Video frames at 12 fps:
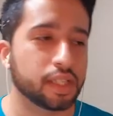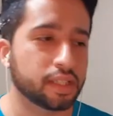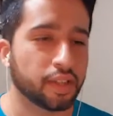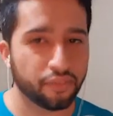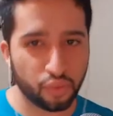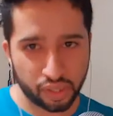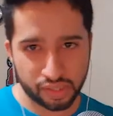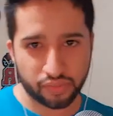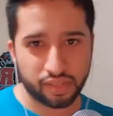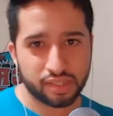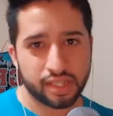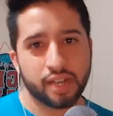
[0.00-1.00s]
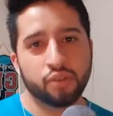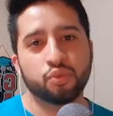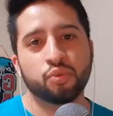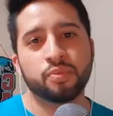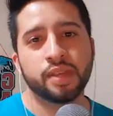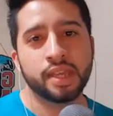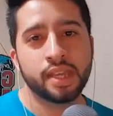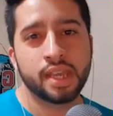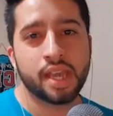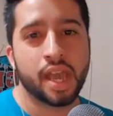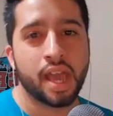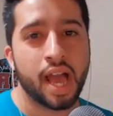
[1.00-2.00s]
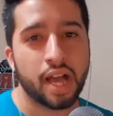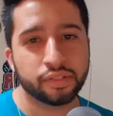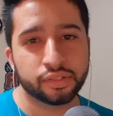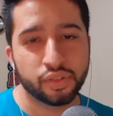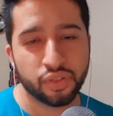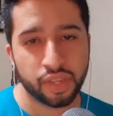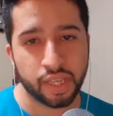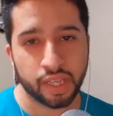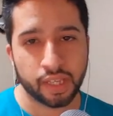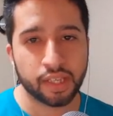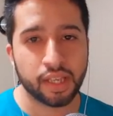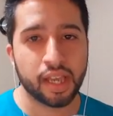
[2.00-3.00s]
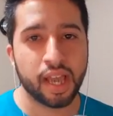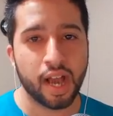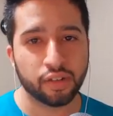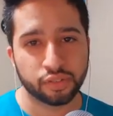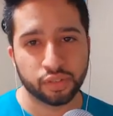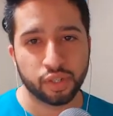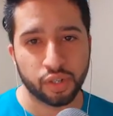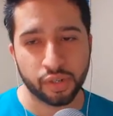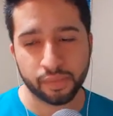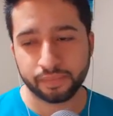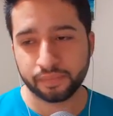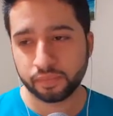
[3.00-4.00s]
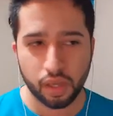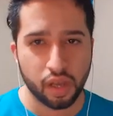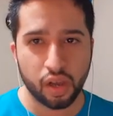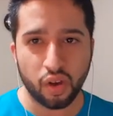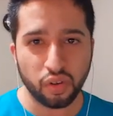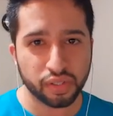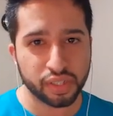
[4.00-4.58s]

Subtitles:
The focus of this channel will be how to think, how to learn. All the